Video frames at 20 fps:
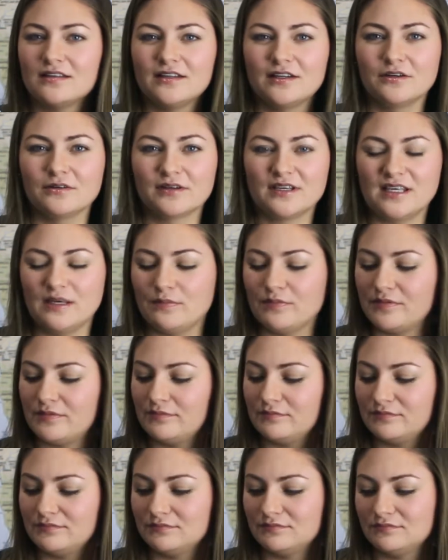you know, keep
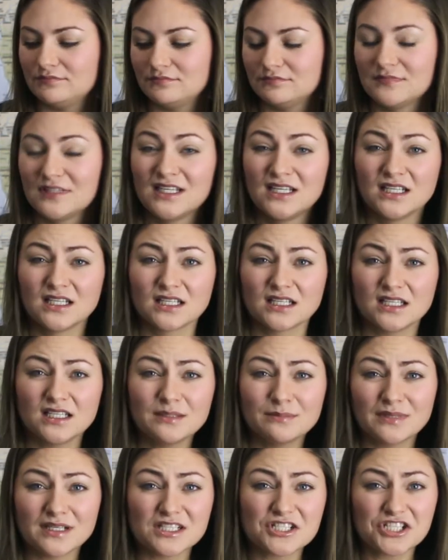
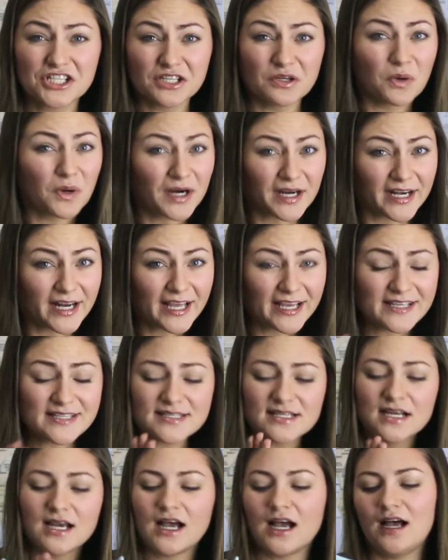my shit
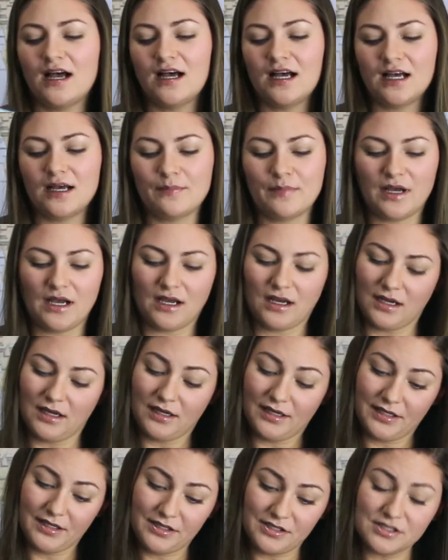organized,
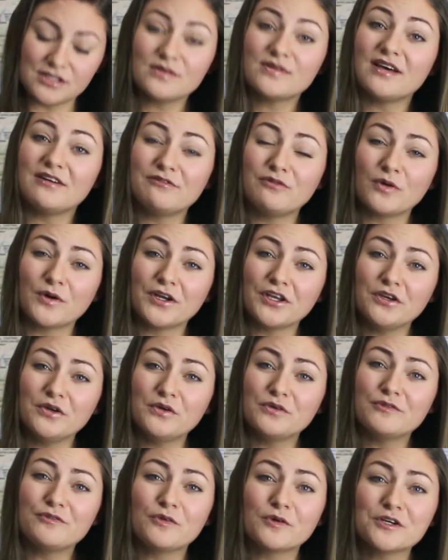I can do that for
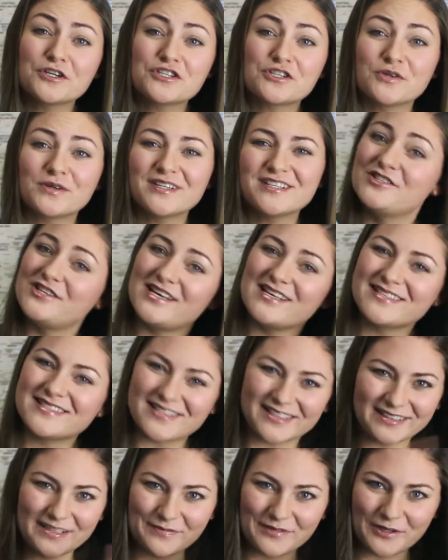you for sure.
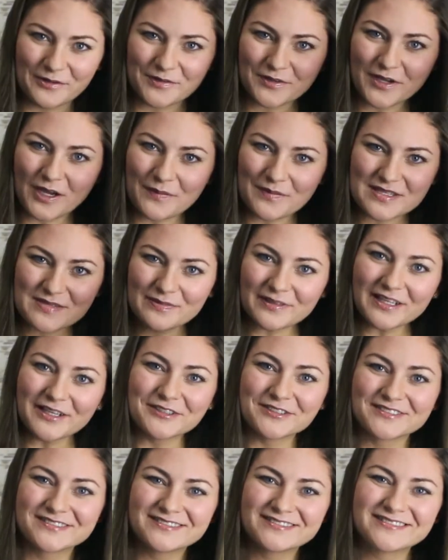Just let me know in the comments below.